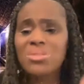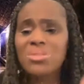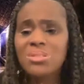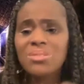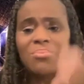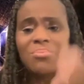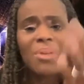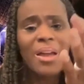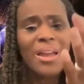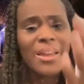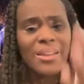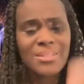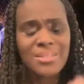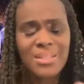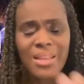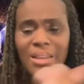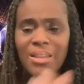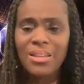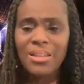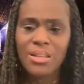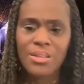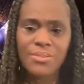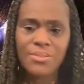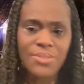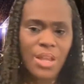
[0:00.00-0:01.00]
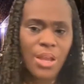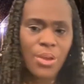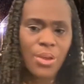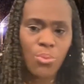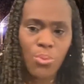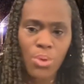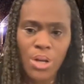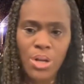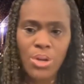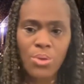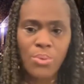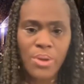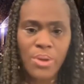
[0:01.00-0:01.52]
of my executives I
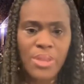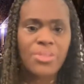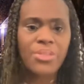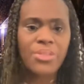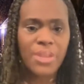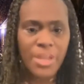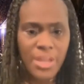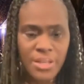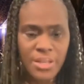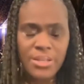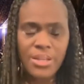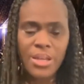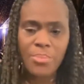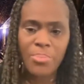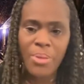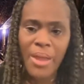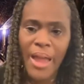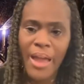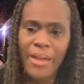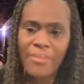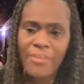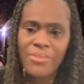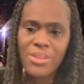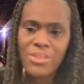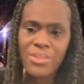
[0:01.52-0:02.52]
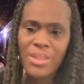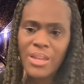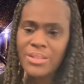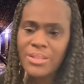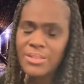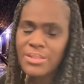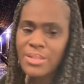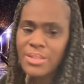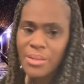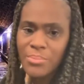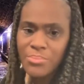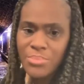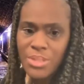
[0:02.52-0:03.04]
work with end up having that
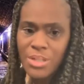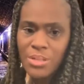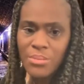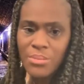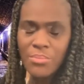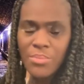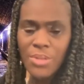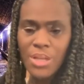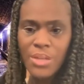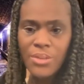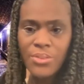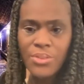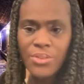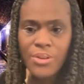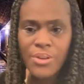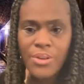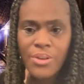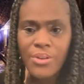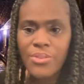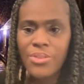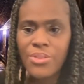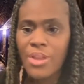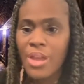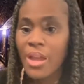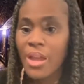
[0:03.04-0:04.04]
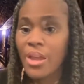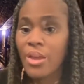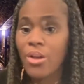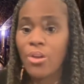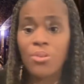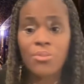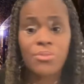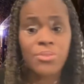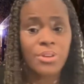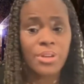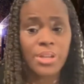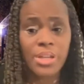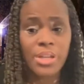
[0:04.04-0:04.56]
symptom. Either they
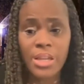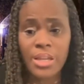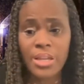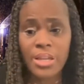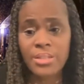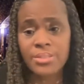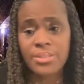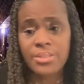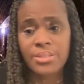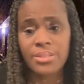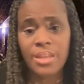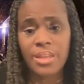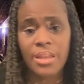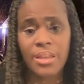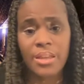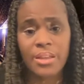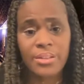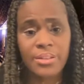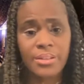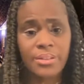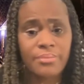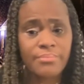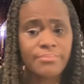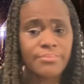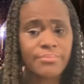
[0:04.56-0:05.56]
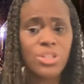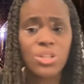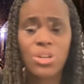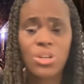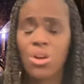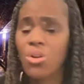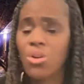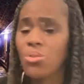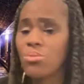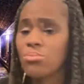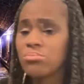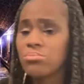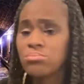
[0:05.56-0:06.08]
overeat, they
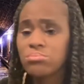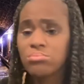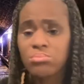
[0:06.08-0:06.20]
undereat,